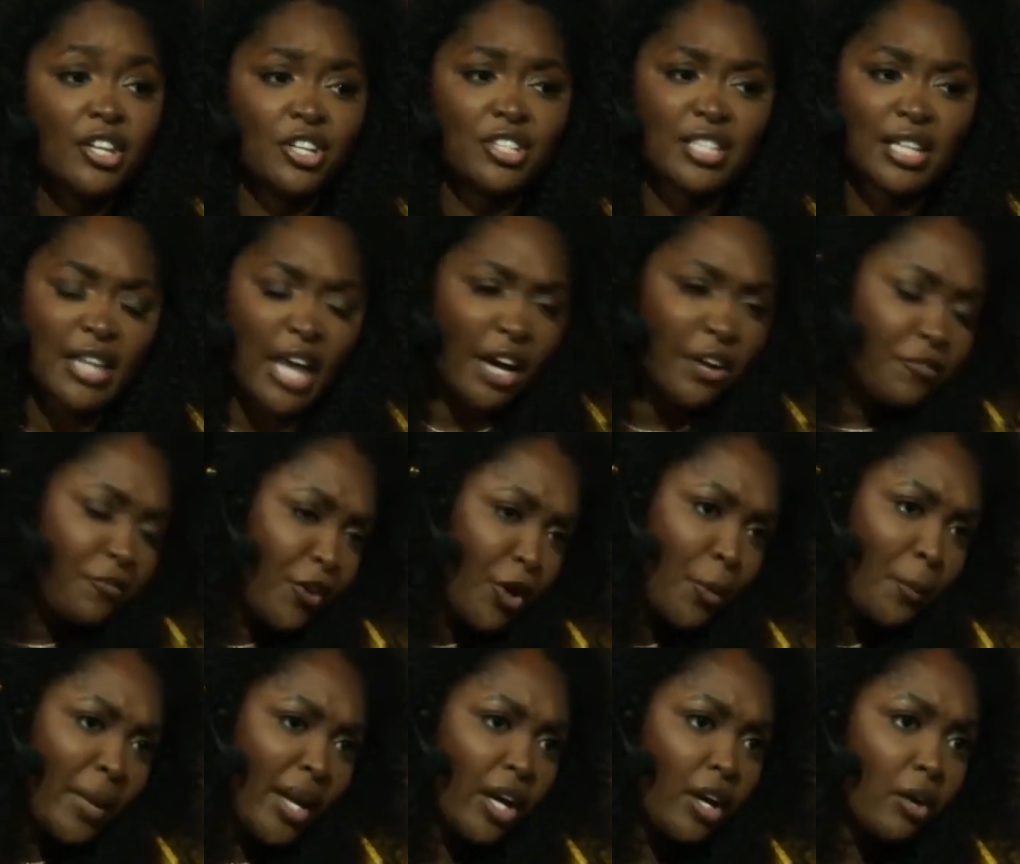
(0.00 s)
There's a lot of
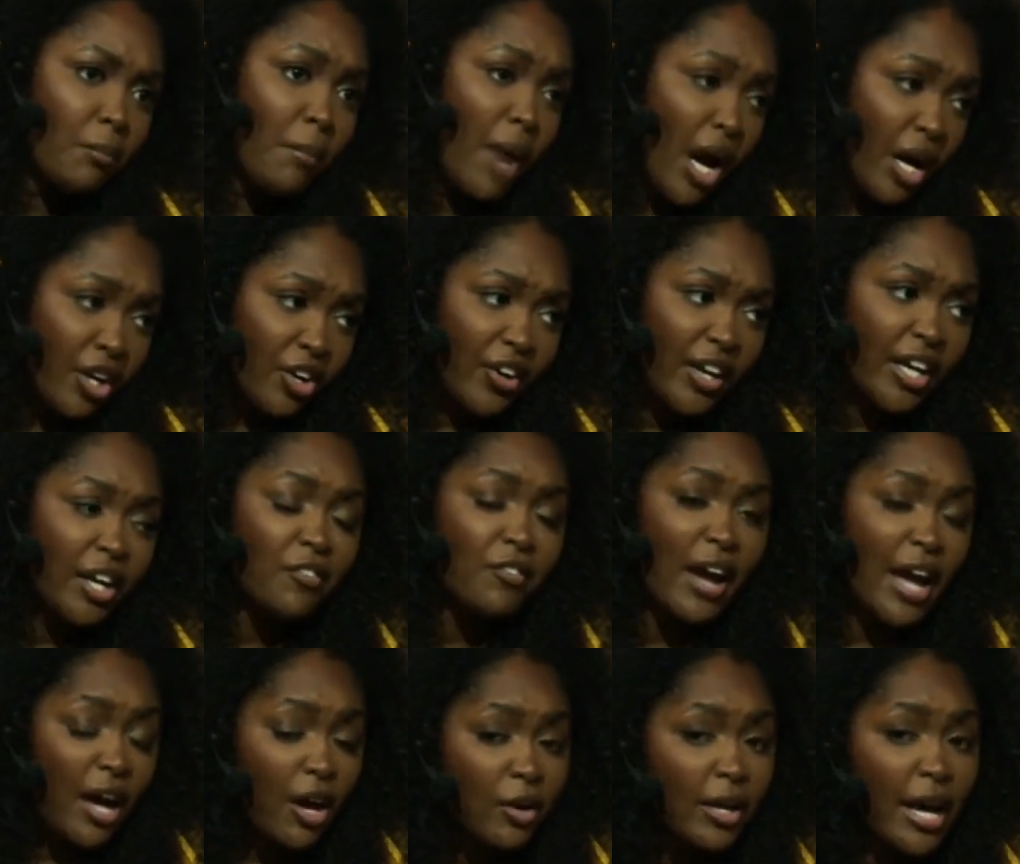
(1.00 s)
fear mongering
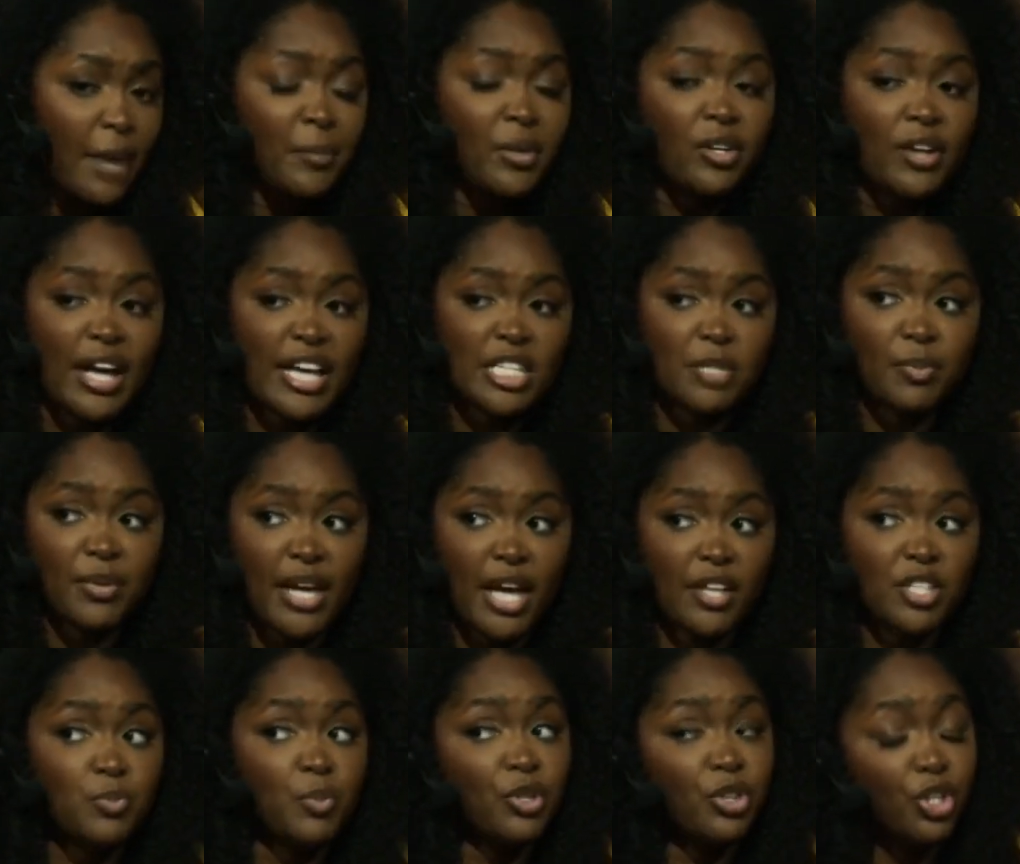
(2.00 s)
around chemical
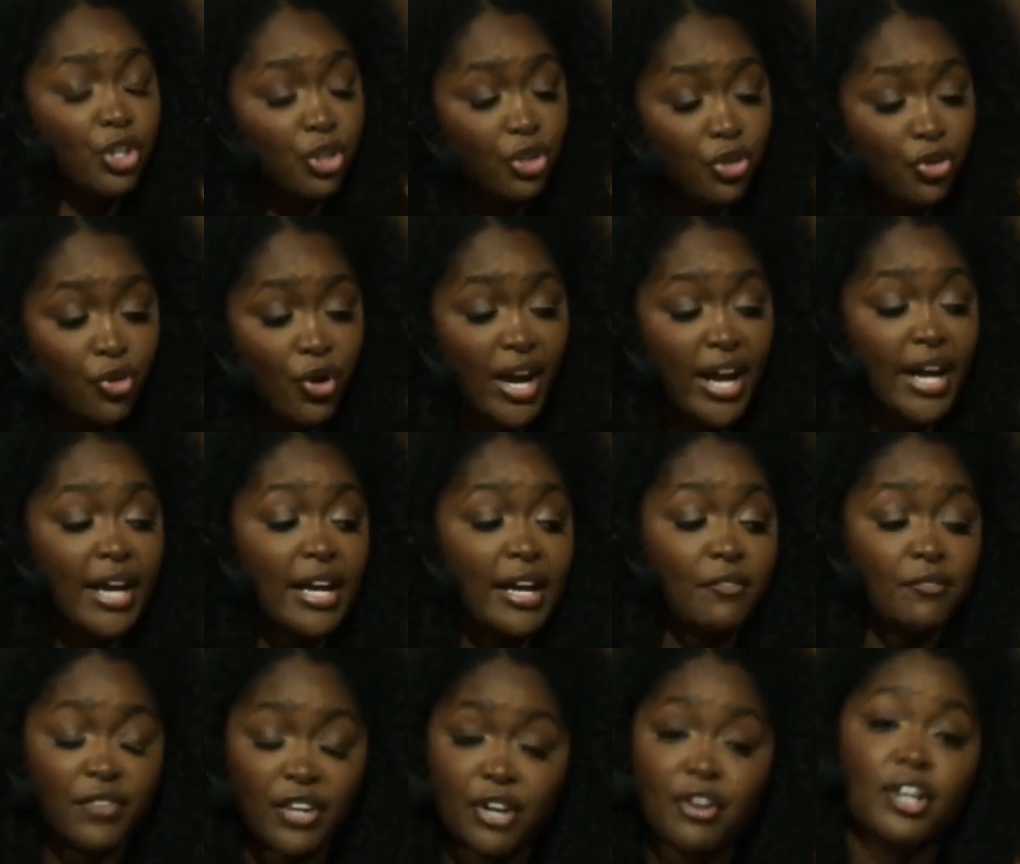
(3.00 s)
SPFs, but they're great
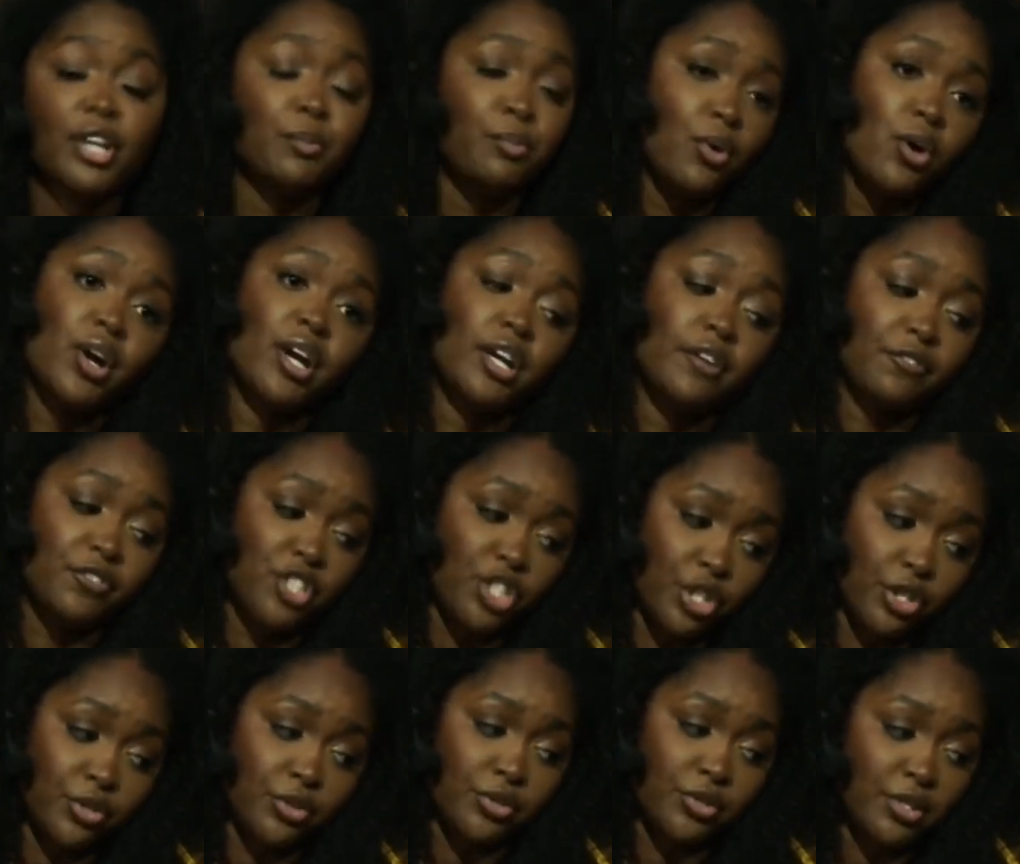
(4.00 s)
and very important to
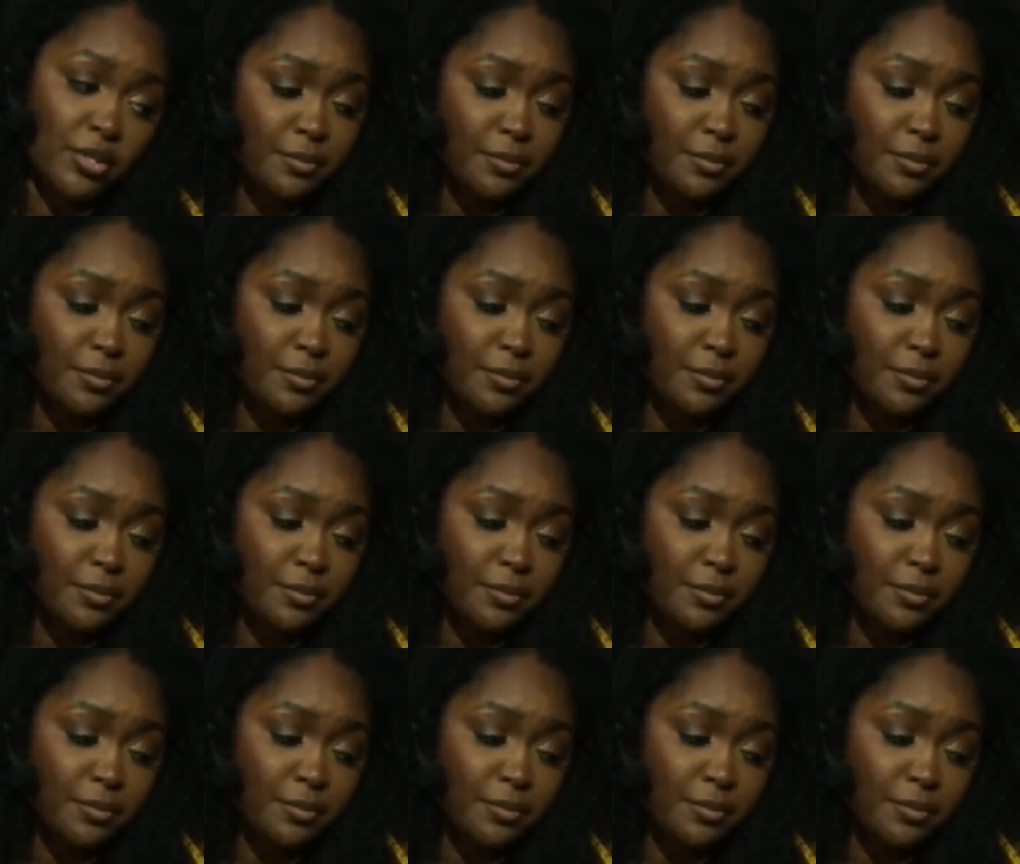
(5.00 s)
use.